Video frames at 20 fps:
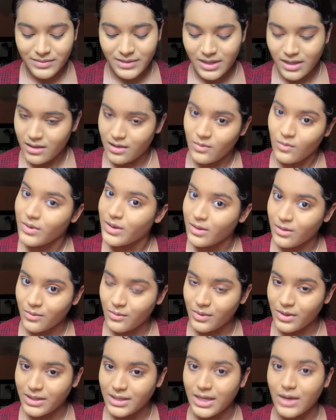And we don't
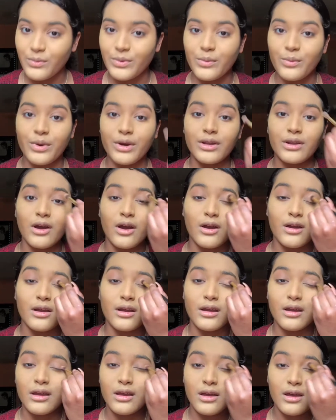want that. We want our
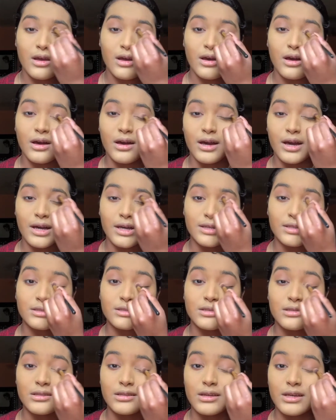eyes
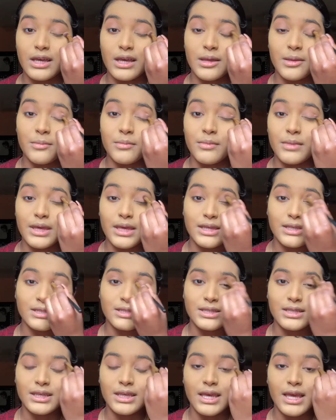to look
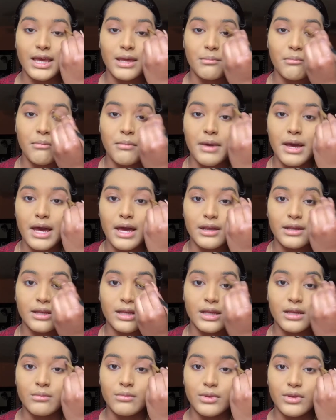amazing and matte
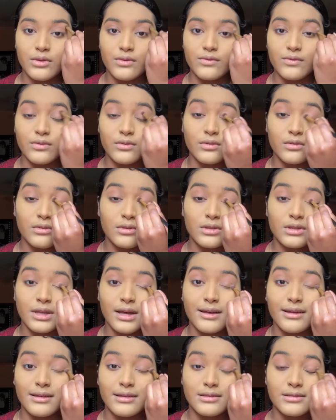and beautiful.
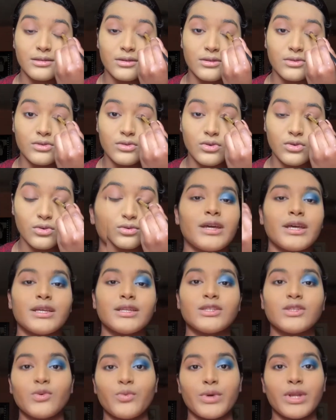That is our goal. Okay,
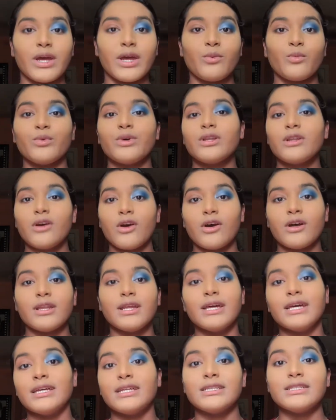so what I went on
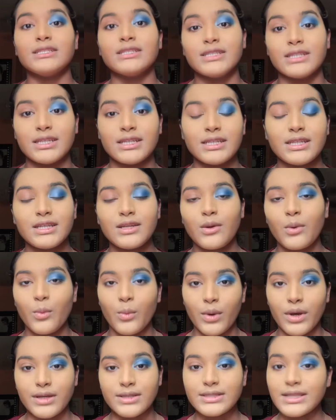ahead and did
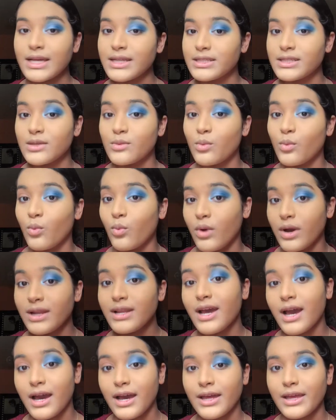was I did one
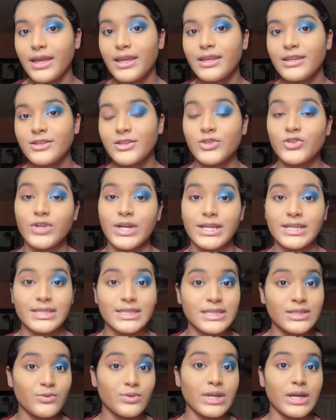eye to try to
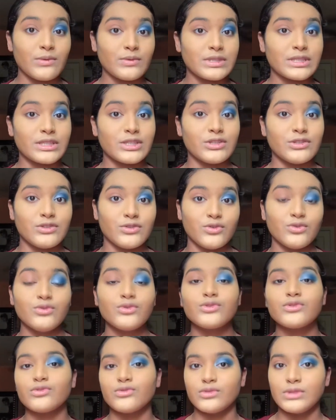see what I was gonna do.
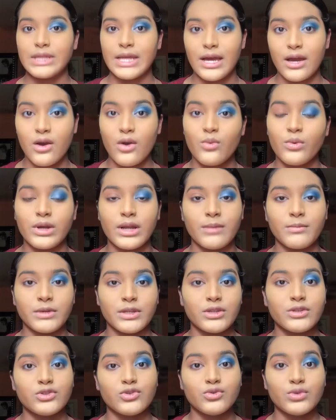So now what I'm gonna
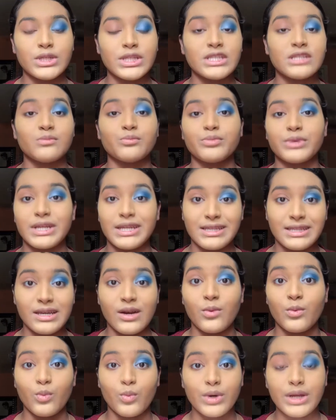do is break
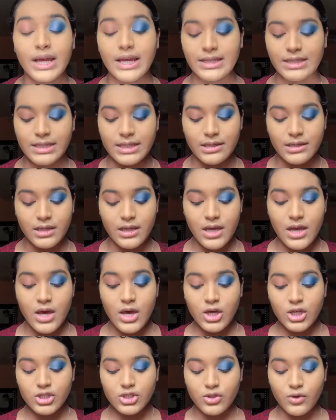down what I did.
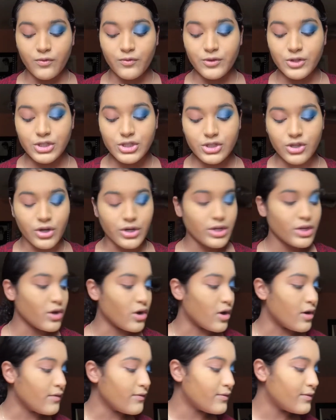So for starting
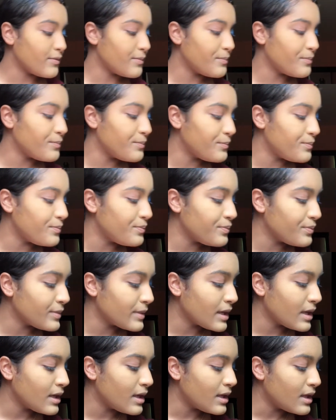off,
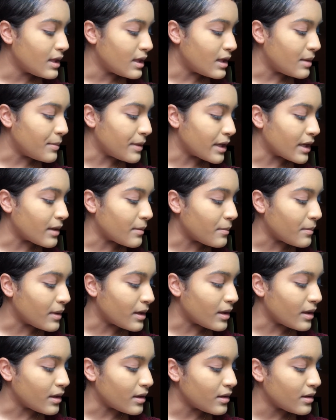let me get my
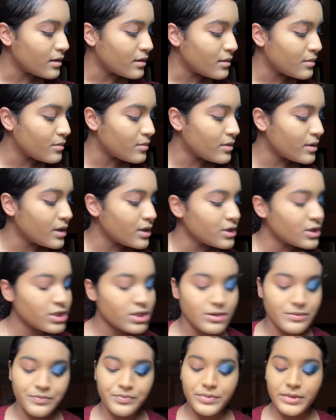brush.
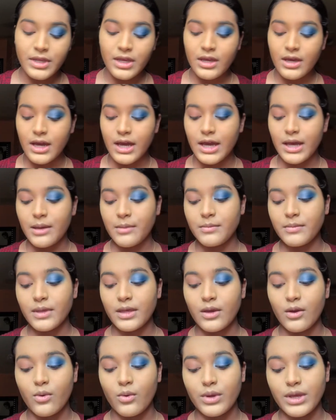I'm
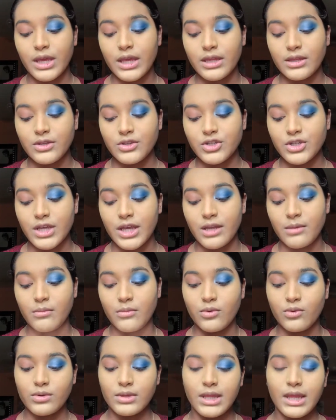going in the shade
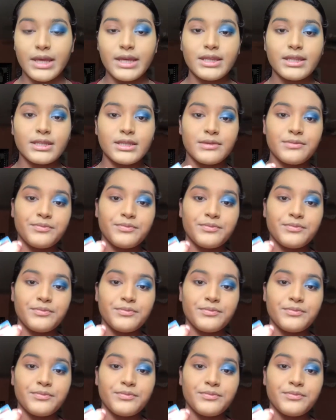Moonlight.